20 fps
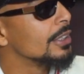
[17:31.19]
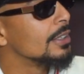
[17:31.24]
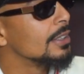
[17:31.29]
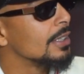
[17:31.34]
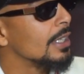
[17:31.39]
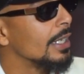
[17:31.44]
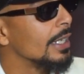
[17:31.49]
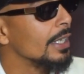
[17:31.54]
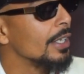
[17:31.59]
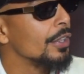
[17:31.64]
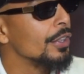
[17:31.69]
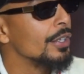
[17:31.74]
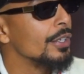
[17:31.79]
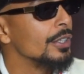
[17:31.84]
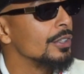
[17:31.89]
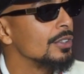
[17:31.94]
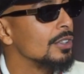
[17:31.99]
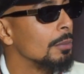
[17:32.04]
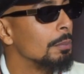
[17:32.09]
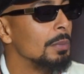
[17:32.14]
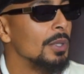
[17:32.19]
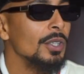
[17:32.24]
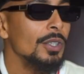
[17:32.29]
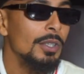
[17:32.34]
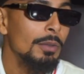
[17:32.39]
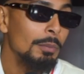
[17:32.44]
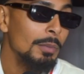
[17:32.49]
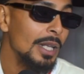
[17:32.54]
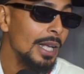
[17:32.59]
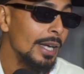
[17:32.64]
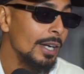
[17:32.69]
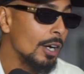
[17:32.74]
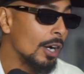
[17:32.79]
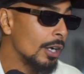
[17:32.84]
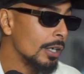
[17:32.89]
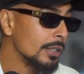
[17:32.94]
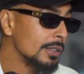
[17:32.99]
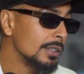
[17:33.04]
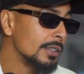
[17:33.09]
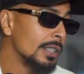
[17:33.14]
it's like there's a million black
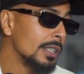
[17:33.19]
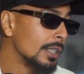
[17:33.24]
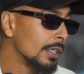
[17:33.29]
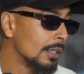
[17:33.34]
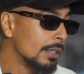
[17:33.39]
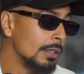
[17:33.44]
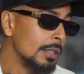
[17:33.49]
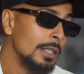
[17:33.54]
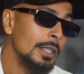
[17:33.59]
artists that